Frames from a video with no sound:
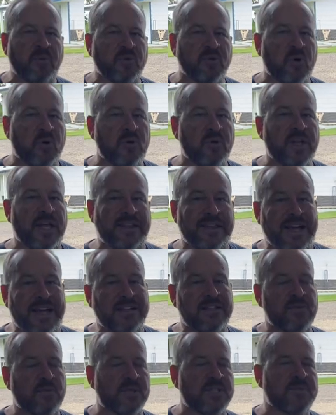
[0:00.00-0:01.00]
know that
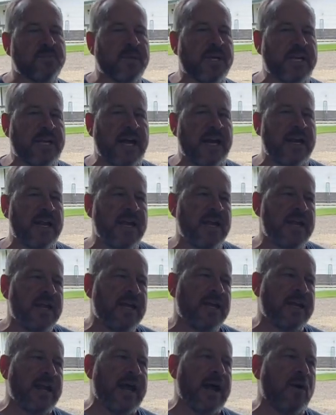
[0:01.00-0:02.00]
that's what's been done.
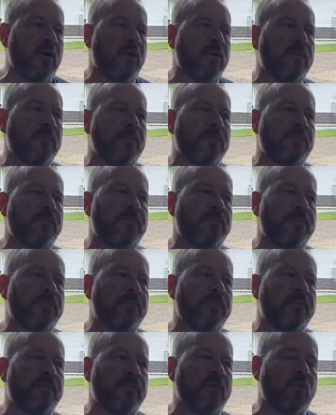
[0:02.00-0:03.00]
Now,
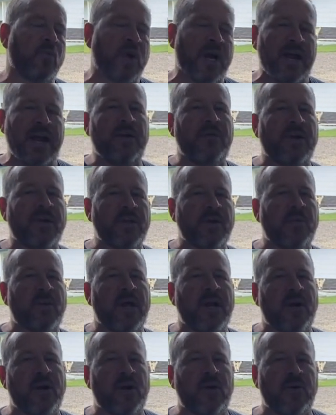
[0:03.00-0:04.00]
what I really want
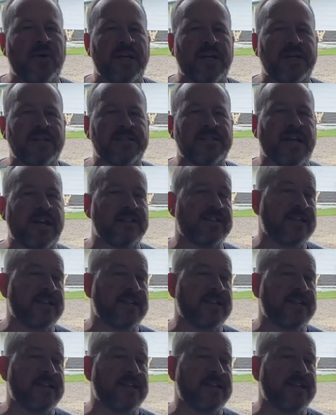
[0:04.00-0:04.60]
to know is, has